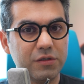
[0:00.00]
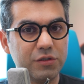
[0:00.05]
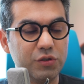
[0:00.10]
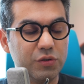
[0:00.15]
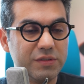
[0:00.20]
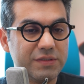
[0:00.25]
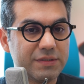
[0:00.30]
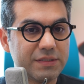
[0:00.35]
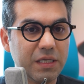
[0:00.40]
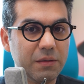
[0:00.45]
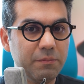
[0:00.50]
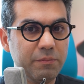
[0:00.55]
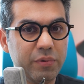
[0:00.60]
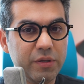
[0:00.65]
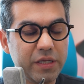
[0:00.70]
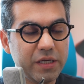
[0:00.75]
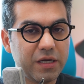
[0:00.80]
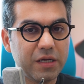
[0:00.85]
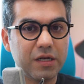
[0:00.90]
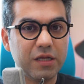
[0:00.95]
you're
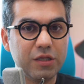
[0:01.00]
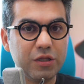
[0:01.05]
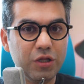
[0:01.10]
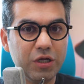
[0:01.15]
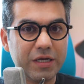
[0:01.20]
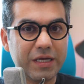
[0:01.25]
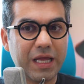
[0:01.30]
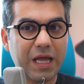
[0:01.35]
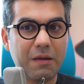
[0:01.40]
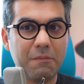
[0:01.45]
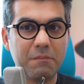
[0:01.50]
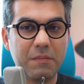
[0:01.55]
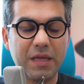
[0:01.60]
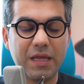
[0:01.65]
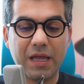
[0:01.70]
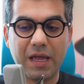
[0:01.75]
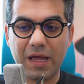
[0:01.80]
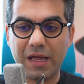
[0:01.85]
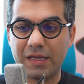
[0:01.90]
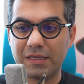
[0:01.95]
simply gonna look at
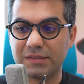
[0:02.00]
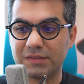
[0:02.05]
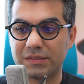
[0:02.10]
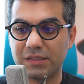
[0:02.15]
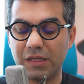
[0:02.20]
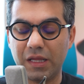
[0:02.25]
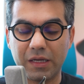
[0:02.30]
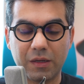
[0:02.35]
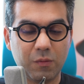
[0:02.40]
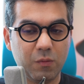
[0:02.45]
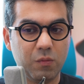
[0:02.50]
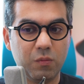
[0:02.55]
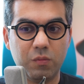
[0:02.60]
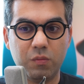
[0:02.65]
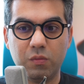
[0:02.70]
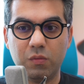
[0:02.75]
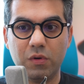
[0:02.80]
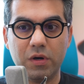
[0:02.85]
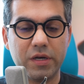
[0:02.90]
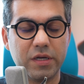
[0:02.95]
me as like
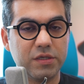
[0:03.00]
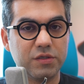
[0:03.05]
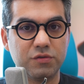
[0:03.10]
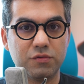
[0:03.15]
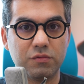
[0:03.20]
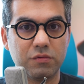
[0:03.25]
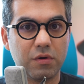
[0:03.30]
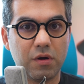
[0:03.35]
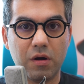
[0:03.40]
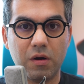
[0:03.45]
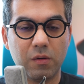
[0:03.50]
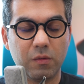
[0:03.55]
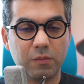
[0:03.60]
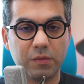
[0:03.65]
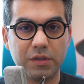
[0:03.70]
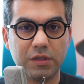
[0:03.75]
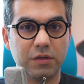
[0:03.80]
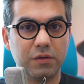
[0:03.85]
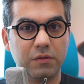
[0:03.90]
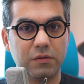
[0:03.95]
what is wrong
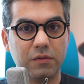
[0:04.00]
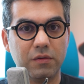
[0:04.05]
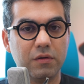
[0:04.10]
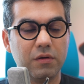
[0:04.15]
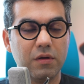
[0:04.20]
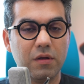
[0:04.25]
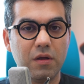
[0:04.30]
with you